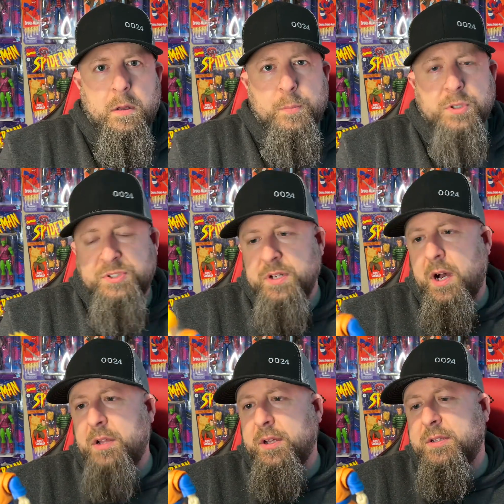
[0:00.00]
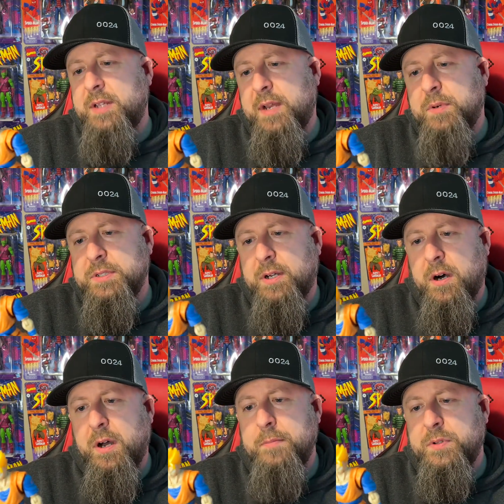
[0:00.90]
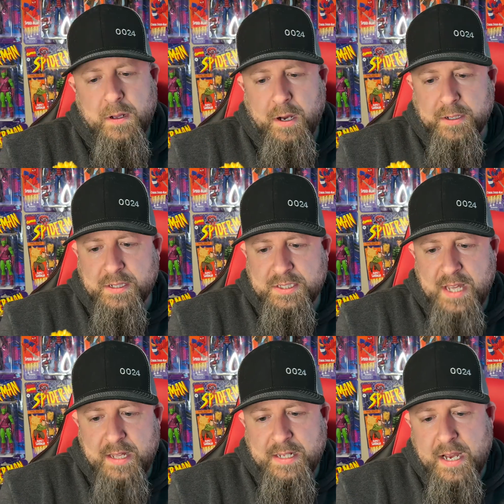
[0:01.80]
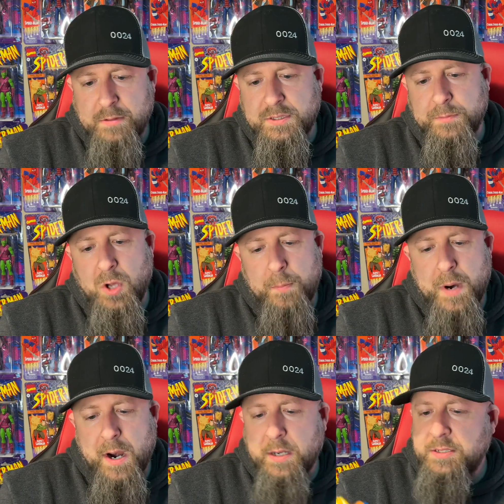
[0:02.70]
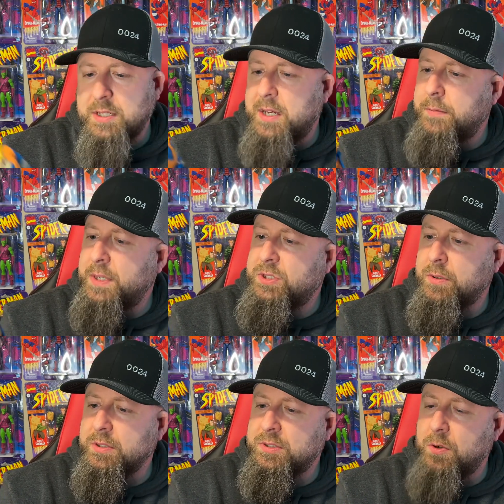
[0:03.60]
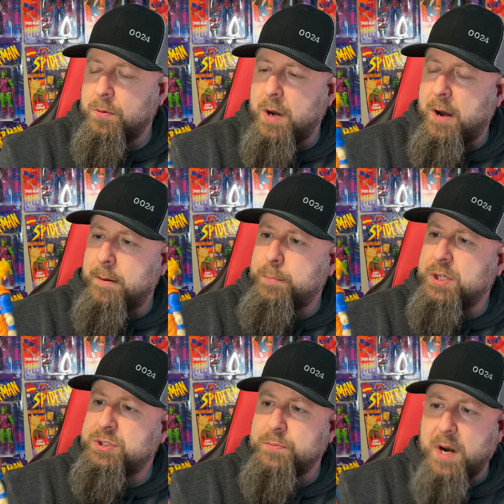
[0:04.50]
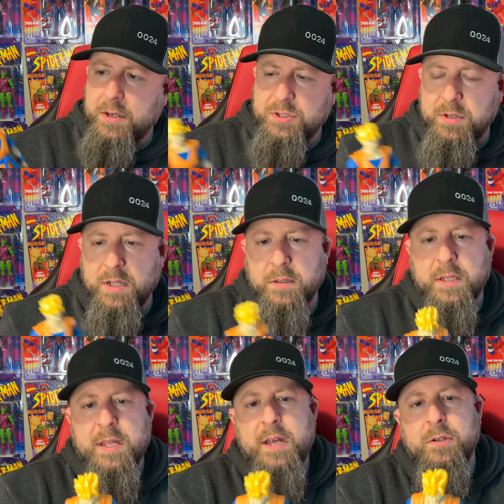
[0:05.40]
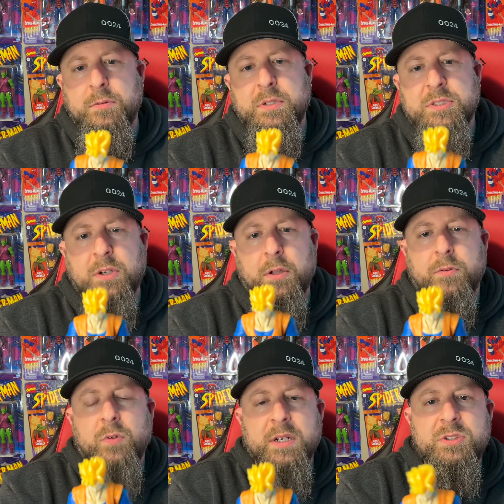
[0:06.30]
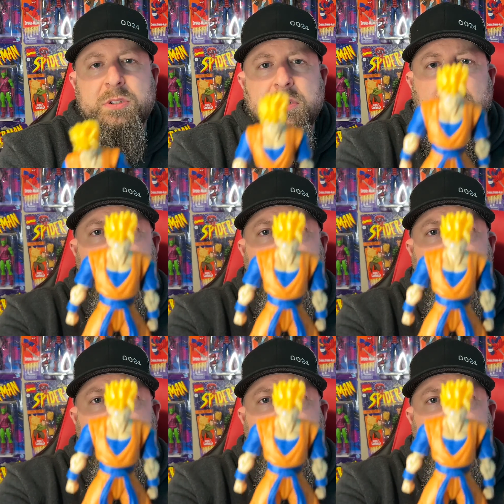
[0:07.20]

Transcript: Personally, I like to take my time. I like to sand down some nub marks and make sure there's no pressure marks or anything like that, no discoloration.